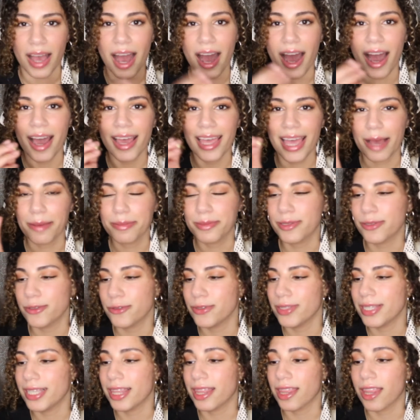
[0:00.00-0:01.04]
I
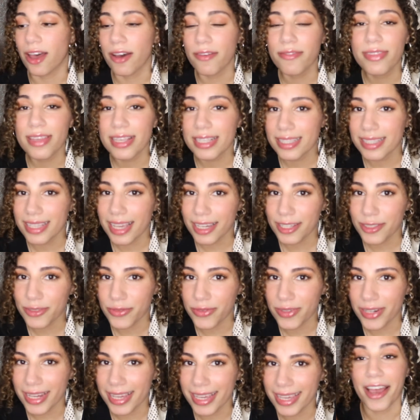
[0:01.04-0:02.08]
absolutely love this next
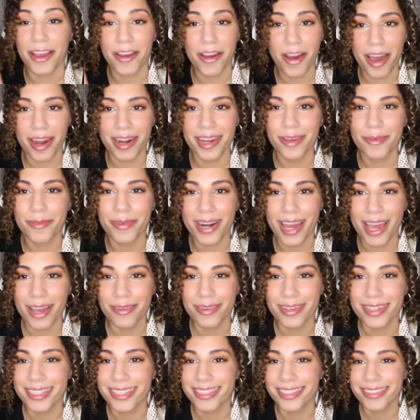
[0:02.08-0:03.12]
ring. I got it when I
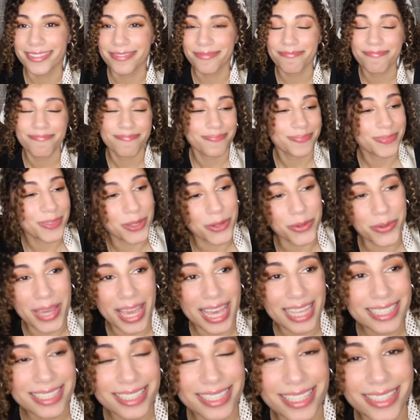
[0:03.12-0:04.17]
was you guessed